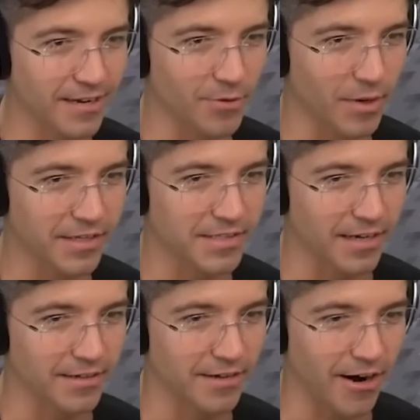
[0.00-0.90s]
to wait a
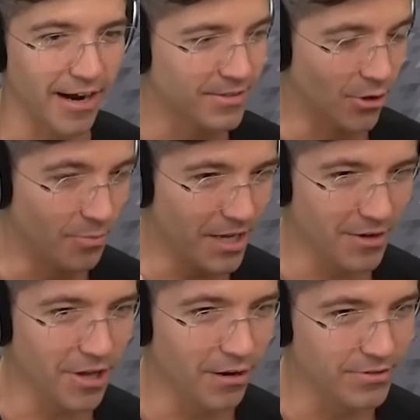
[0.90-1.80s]
second, all right? So it'll be on
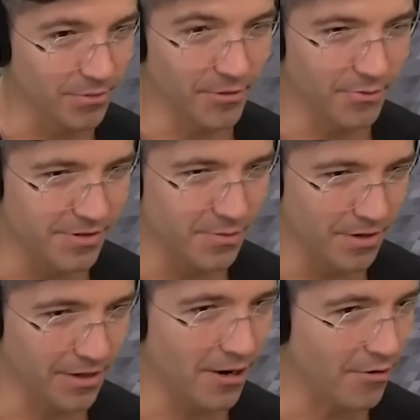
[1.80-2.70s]
go, so it'll be 3, 2,
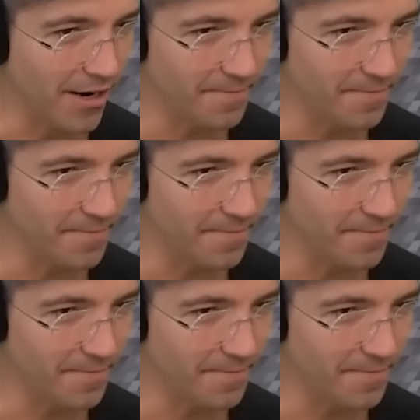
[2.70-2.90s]
1, go, right?